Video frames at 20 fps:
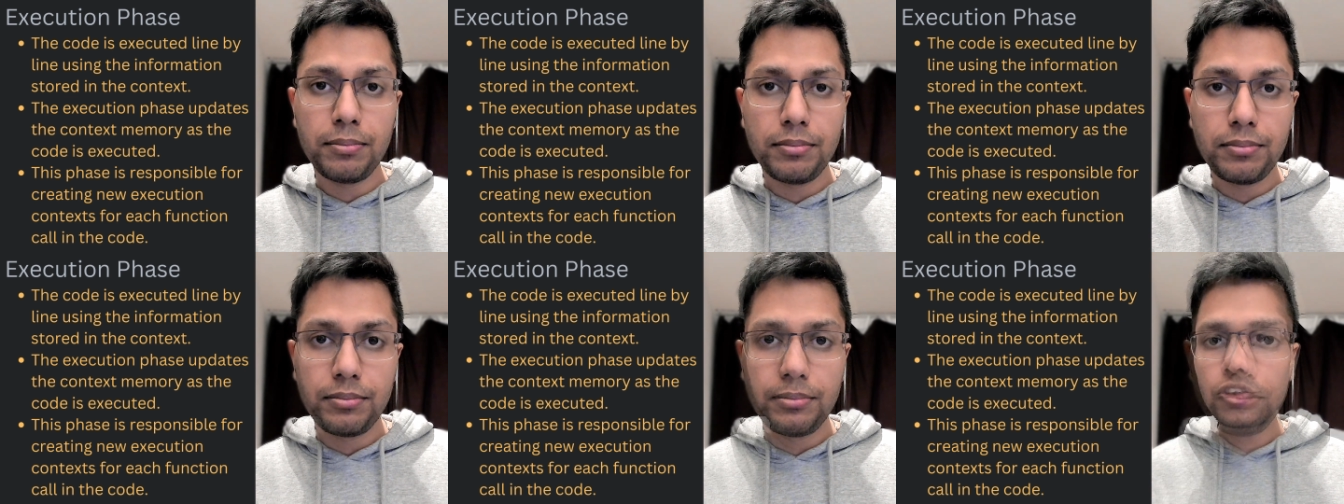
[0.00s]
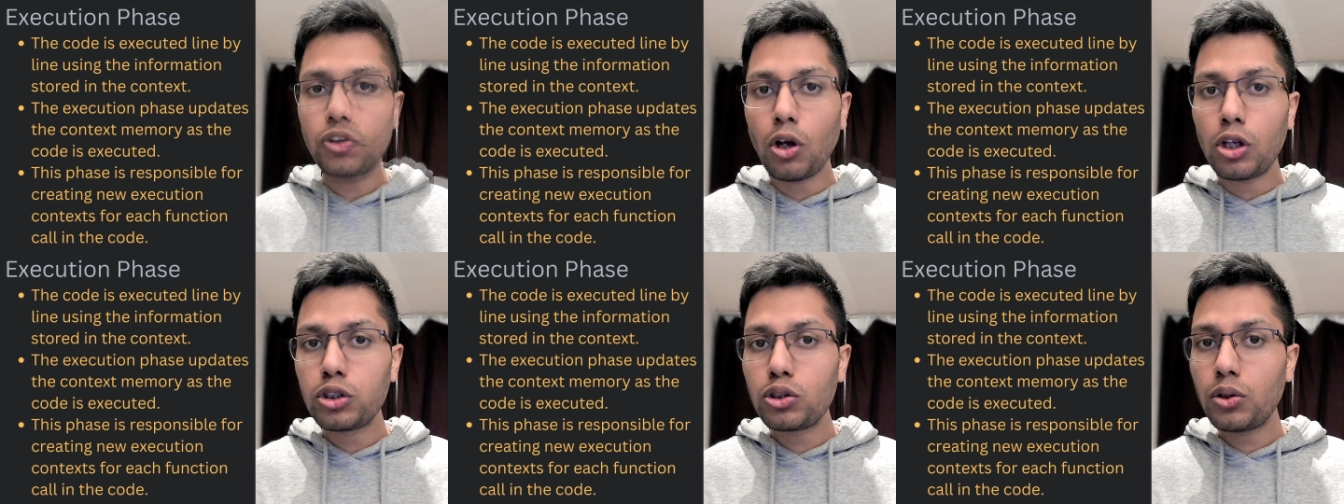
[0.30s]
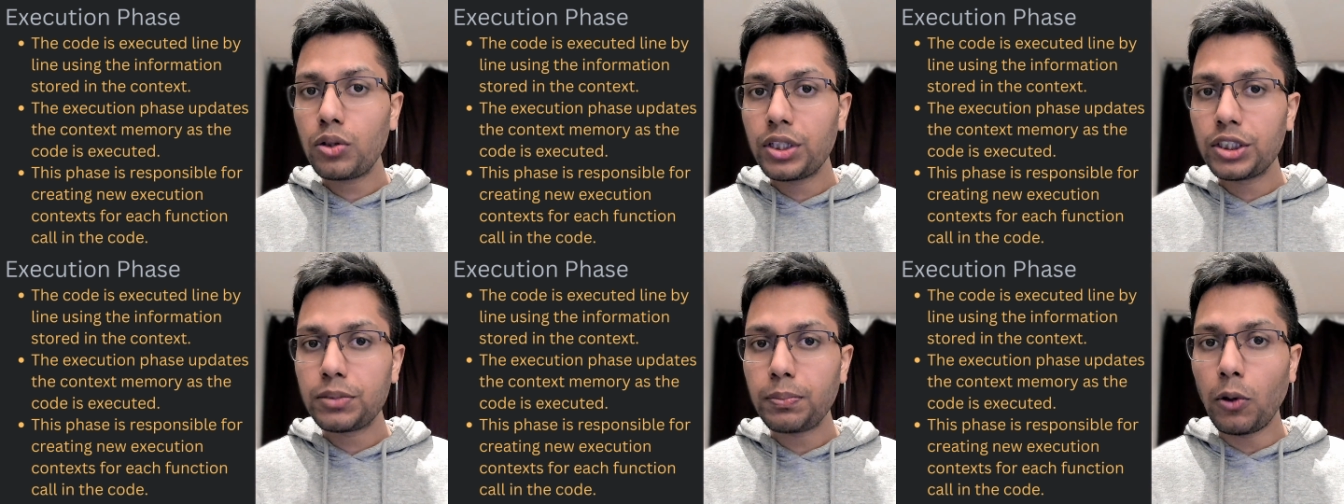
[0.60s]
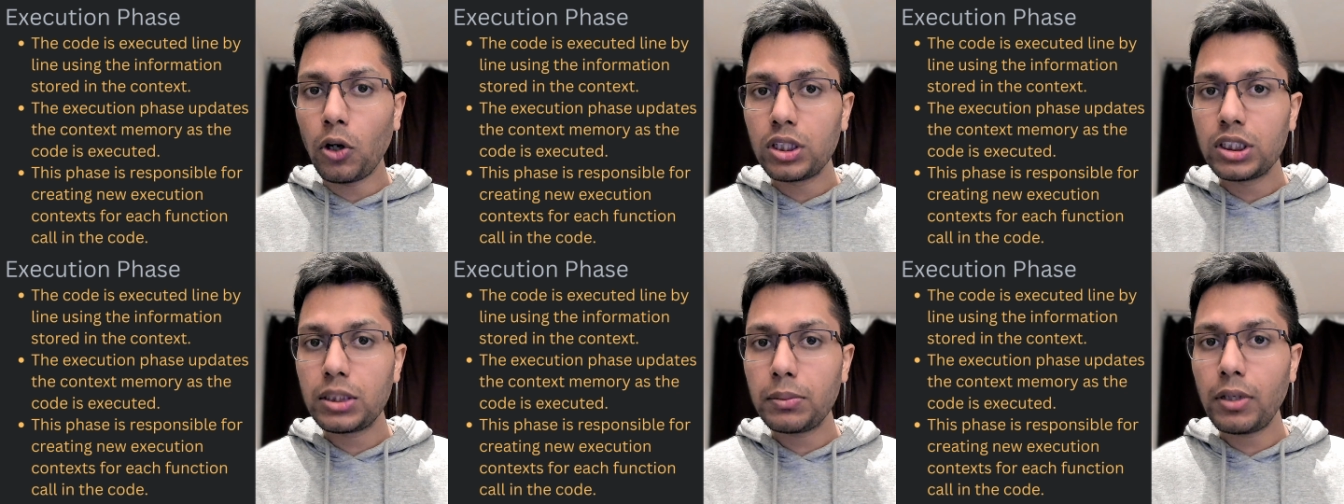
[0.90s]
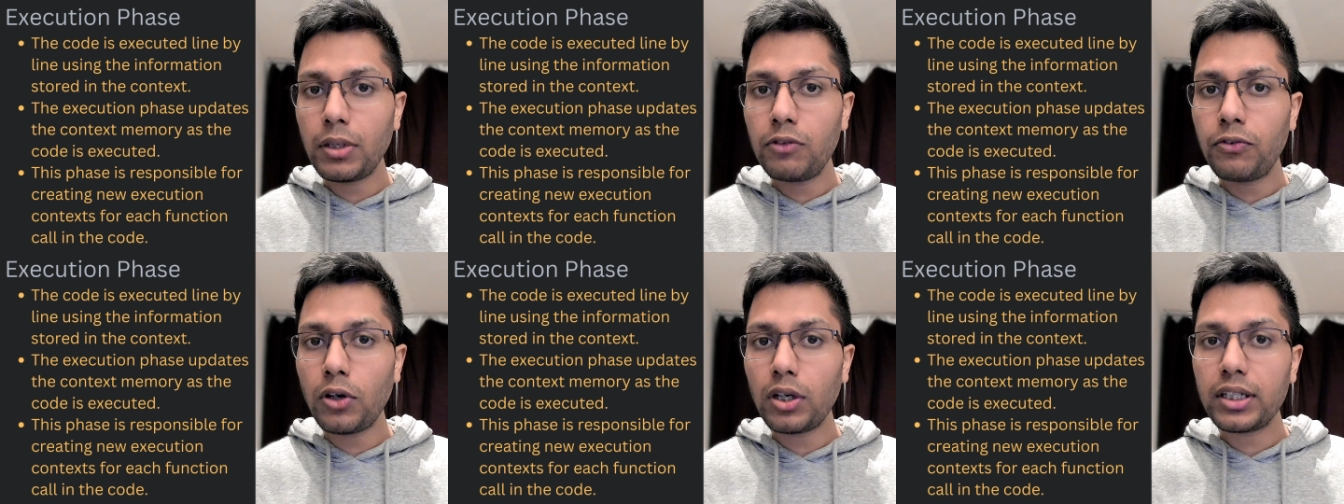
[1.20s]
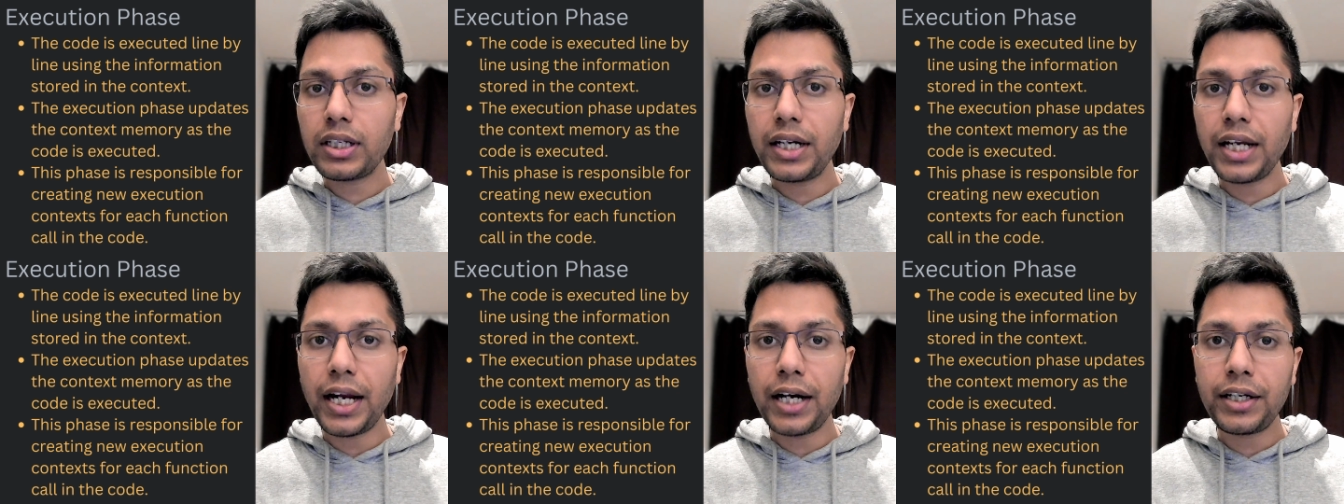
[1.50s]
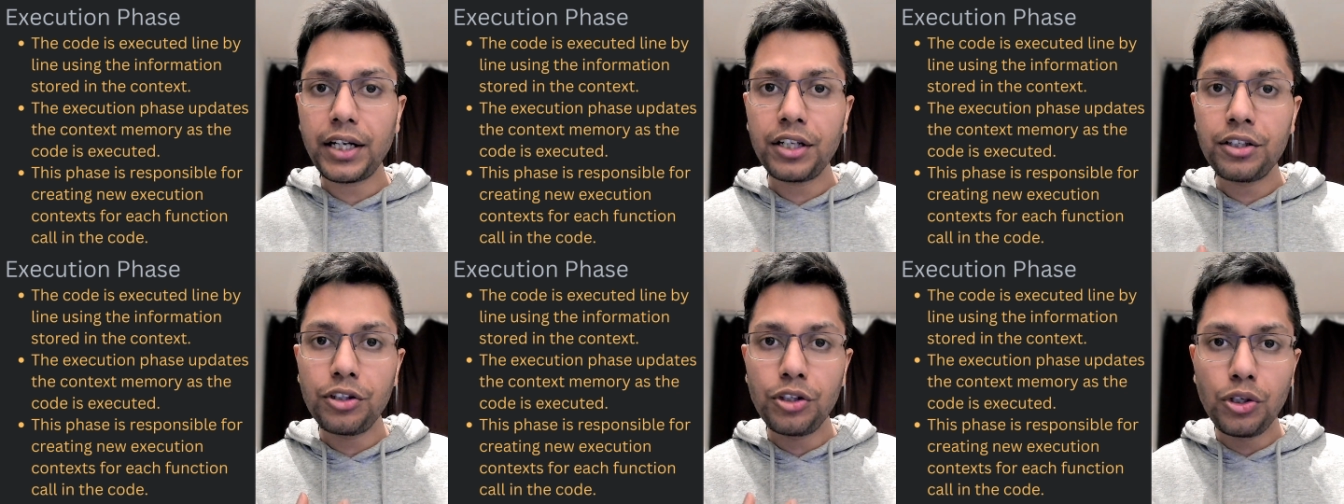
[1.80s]
It is also responsible for
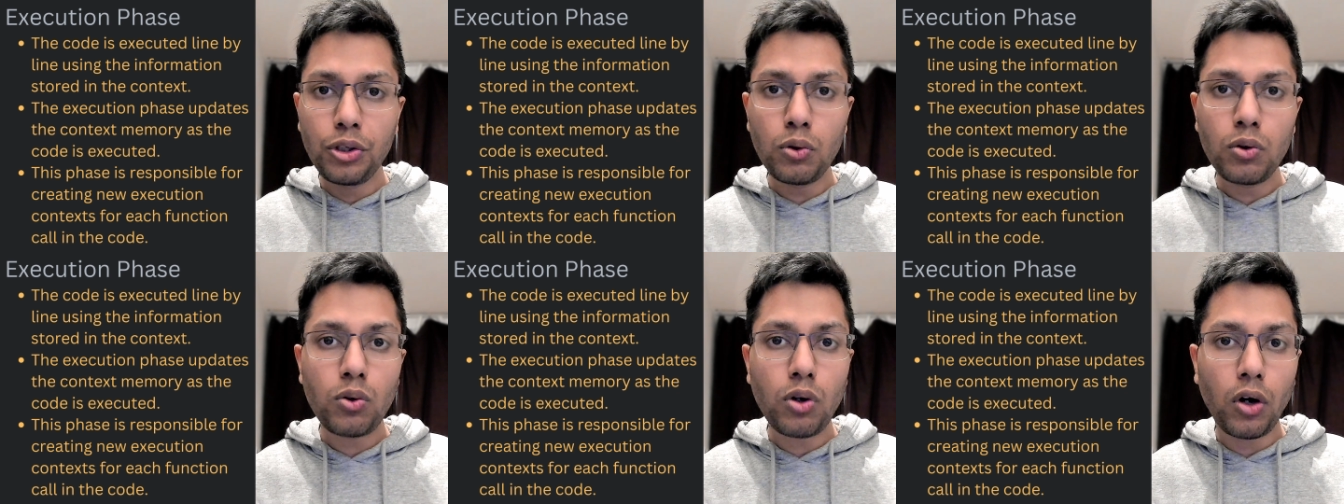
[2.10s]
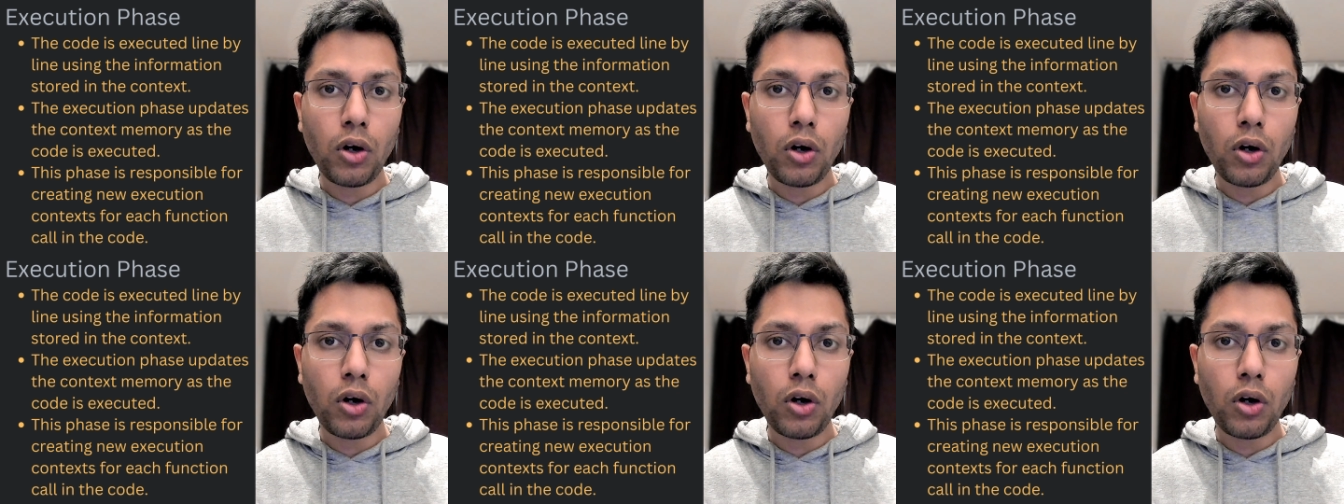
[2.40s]
creating new